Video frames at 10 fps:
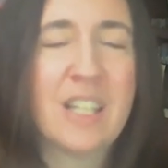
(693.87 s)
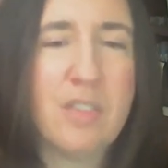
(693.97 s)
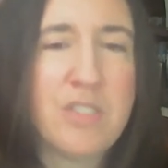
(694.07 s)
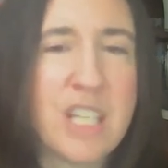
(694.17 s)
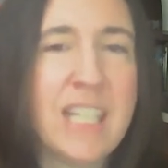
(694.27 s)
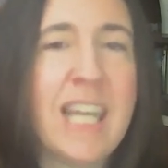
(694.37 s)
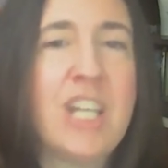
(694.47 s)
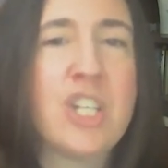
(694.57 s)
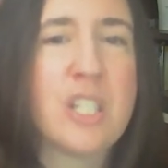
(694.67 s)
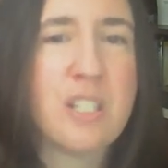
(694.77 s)
love to
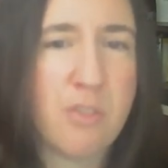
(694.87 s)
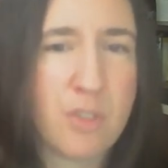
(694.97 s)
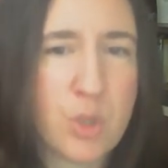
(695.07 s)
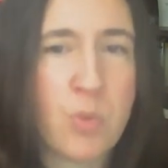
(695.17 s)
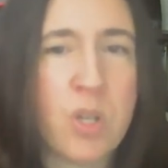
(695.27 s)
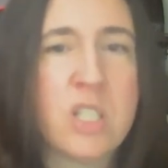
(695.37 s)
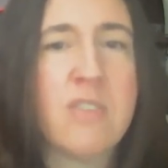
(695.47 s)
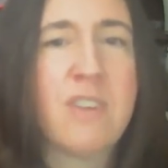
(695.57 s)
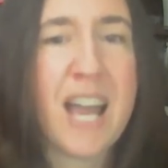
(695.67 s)
engage in self expressive